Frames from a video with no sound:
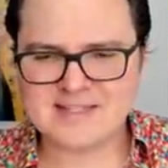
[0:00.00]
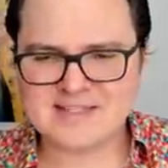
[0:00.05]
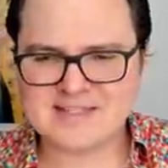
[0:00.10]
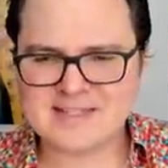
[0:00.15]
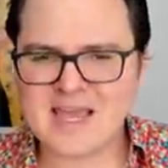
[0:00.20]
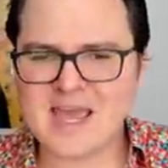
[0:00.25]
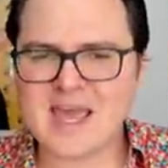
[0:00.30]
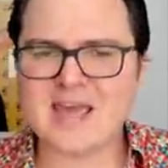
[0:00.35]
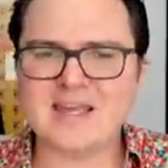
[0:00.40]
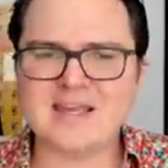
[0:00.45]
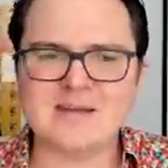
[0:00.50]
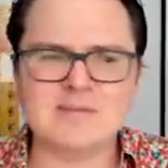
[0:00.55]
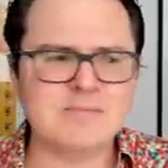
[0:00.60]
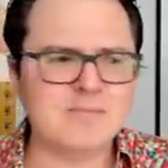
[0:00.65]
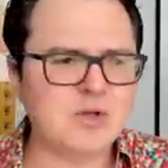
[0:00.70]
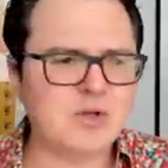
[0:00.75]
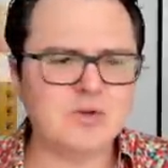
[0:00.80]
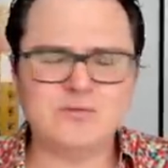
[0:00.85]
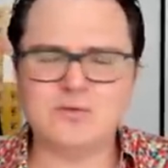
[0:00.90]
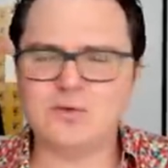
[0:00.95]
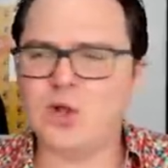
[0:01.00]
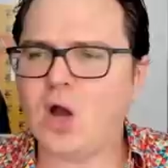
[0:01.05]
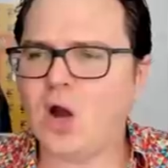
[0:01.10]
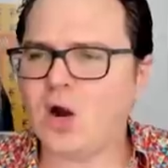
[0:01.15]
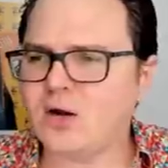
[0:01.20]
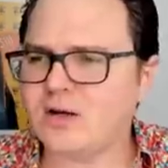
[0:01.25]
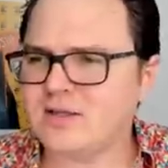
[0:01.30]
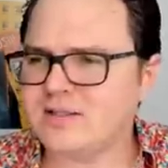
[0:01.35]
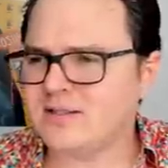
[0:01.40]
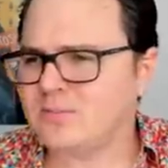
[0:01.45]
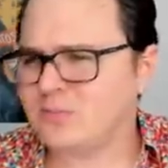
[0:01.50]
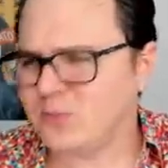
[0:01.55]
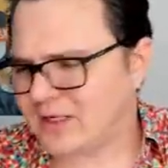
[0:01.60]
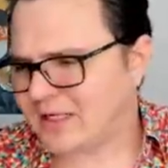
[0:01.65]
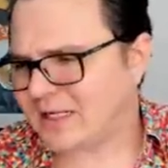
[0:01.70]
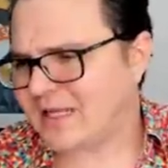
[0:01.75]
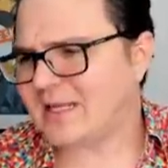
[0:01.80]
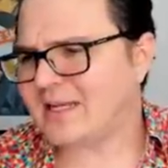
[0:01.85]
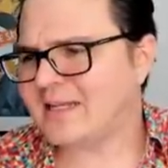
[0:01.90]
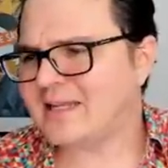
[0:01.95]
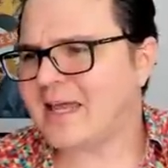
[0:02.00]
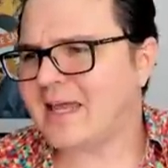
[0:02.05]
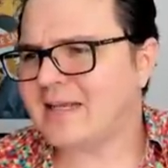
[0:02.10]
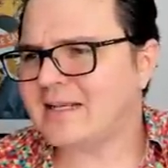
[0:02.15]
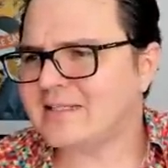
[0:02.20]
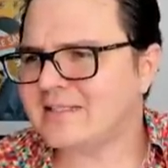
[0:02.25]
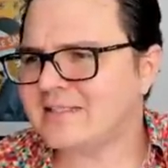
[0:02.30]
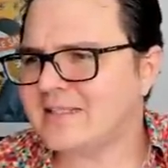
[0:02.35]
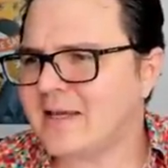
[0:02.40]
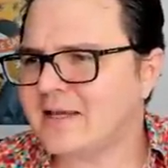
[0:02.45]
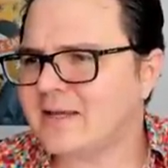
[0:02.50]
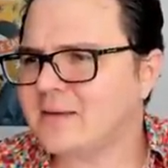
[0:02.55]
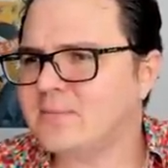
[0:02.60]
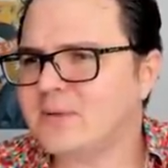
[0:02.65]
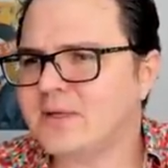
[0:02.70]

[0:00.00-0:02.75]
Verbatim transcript: tech and beautiful art, and we're going to get into that in a second.